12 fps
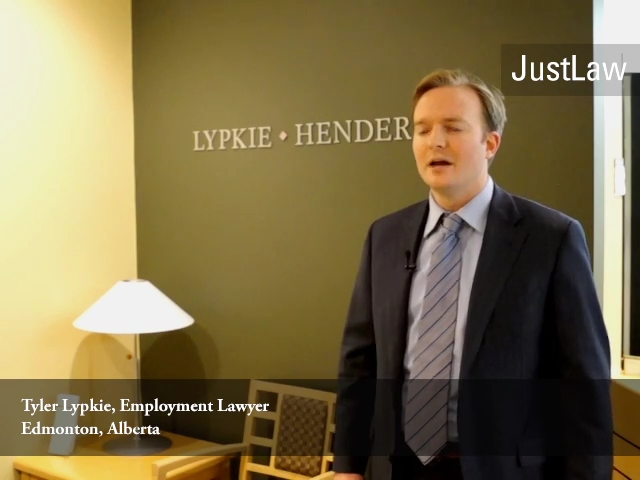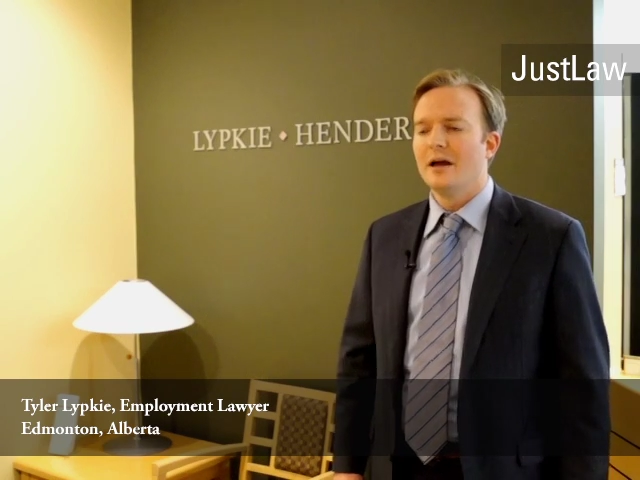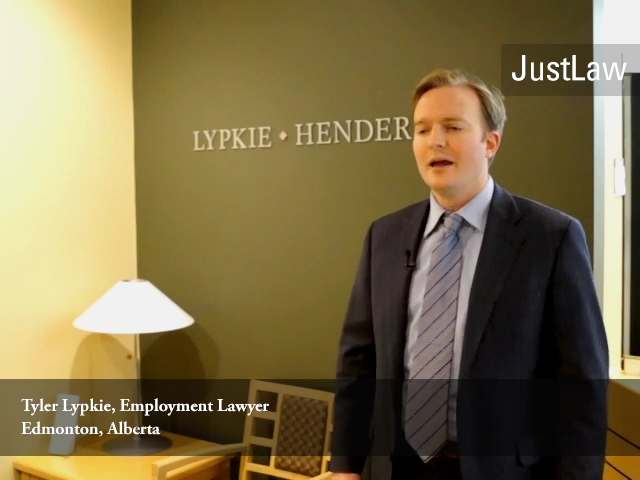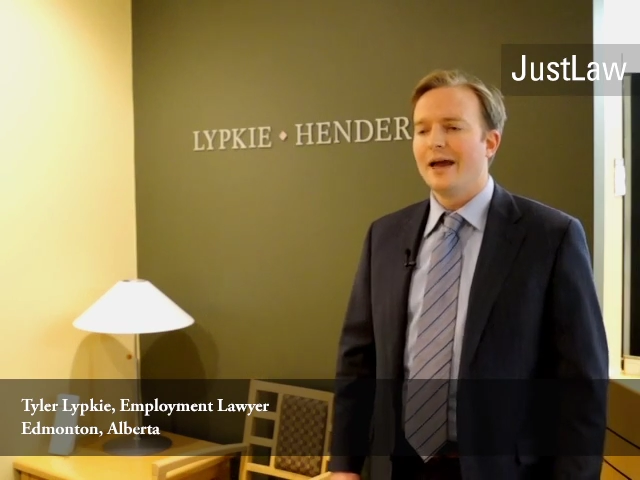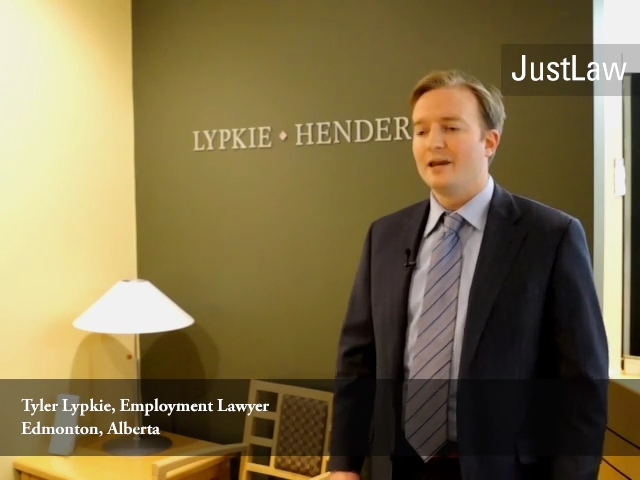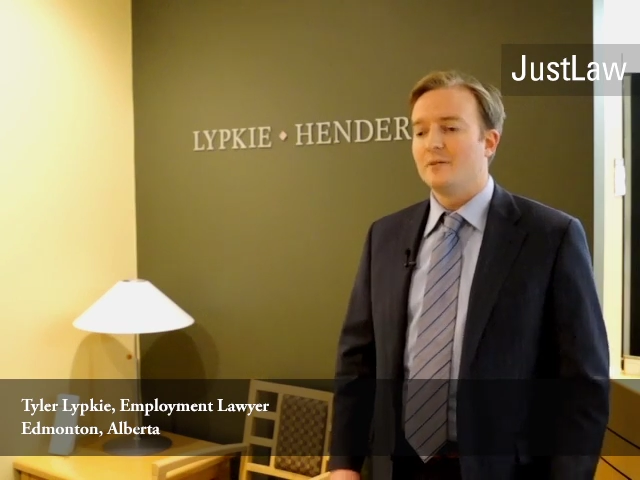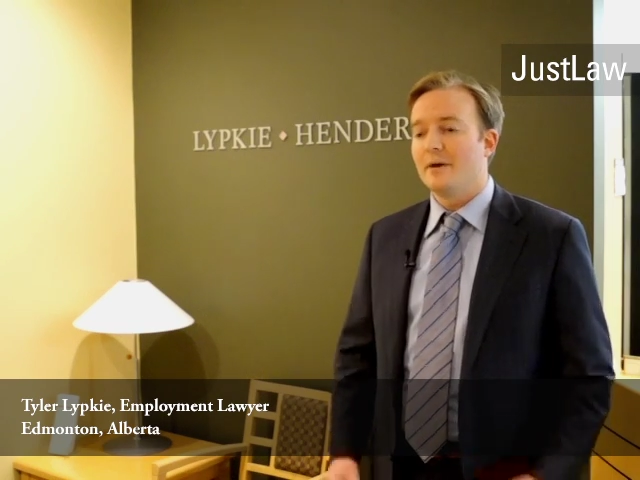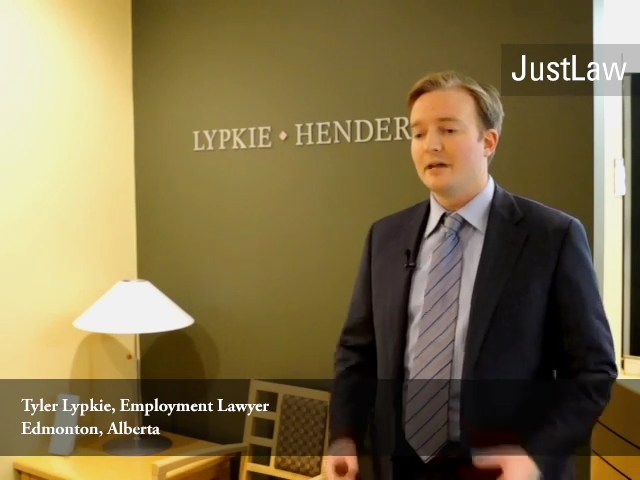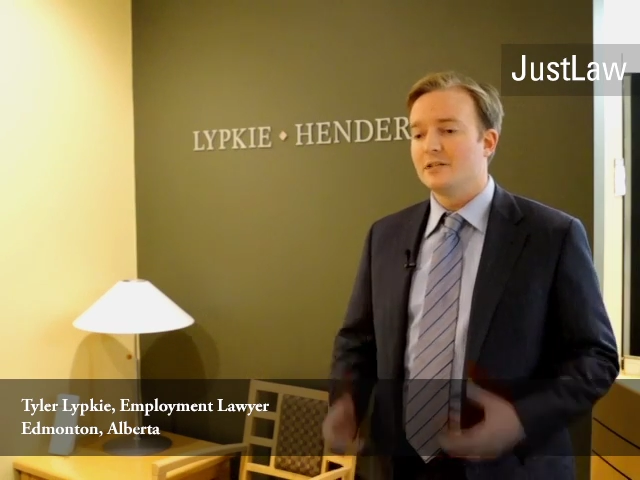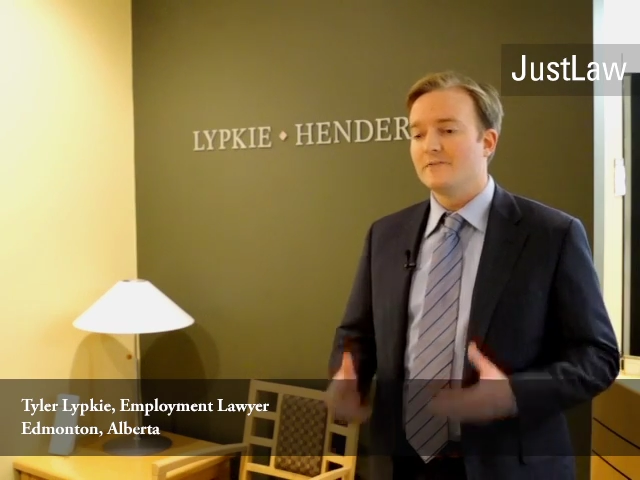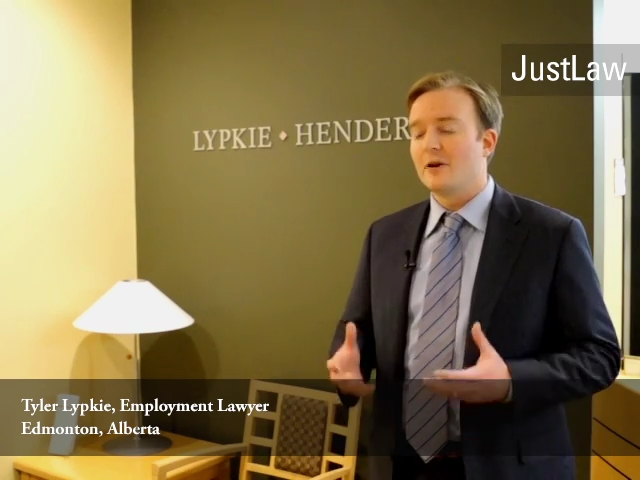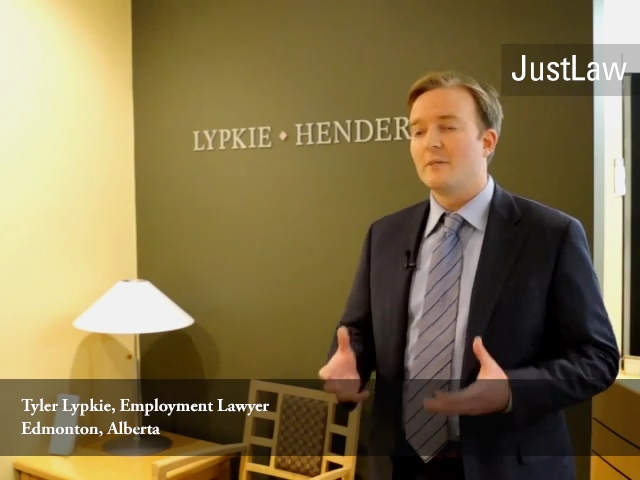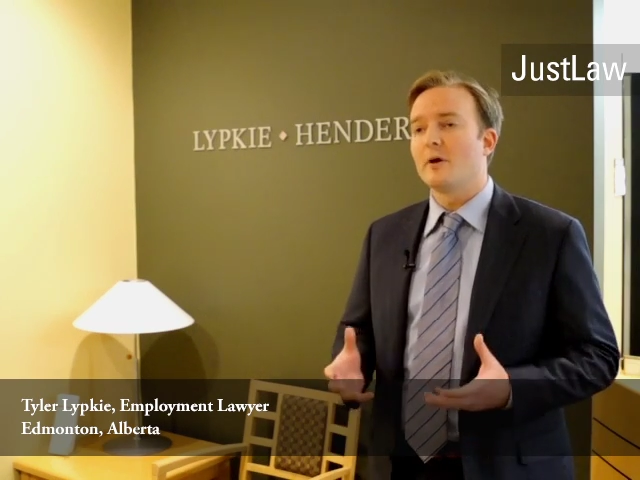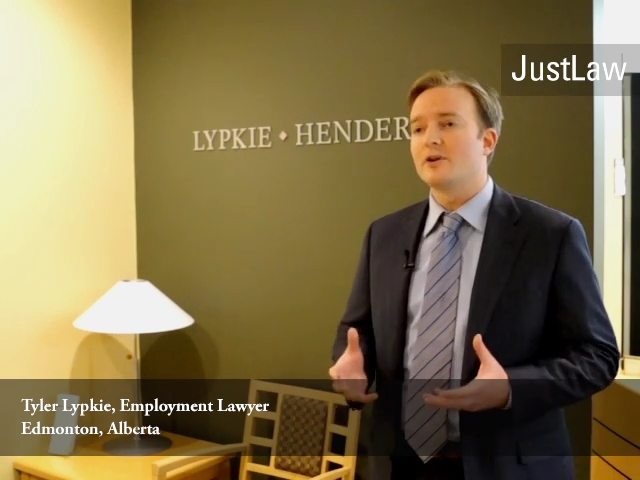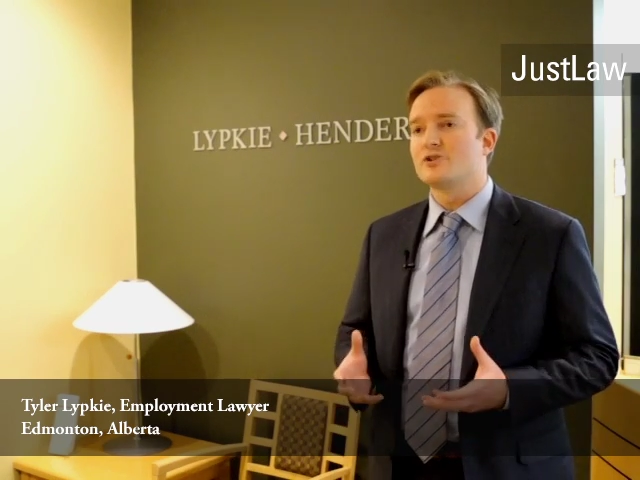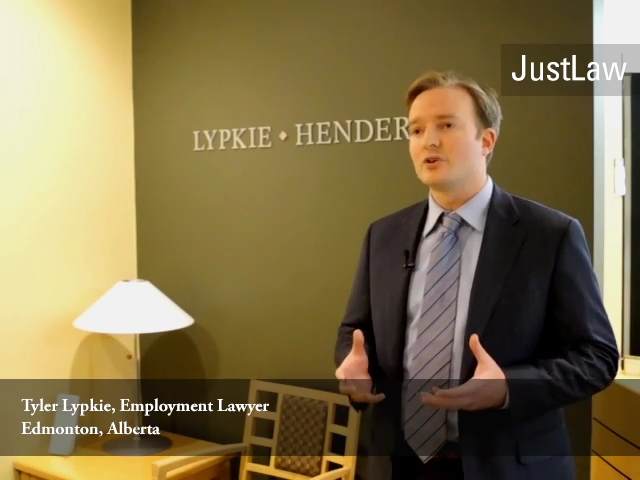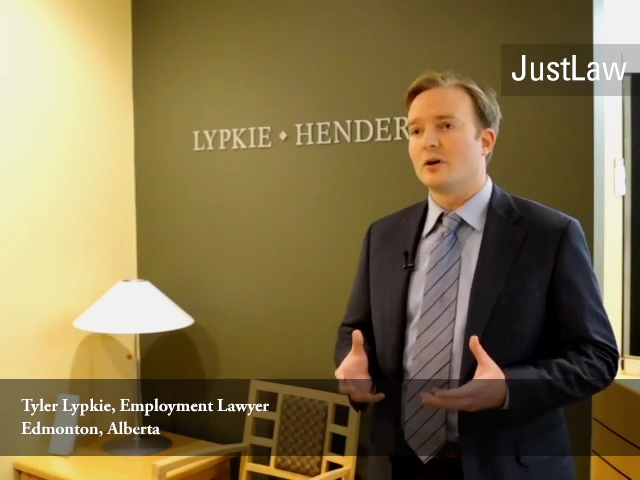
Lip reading: and depends very much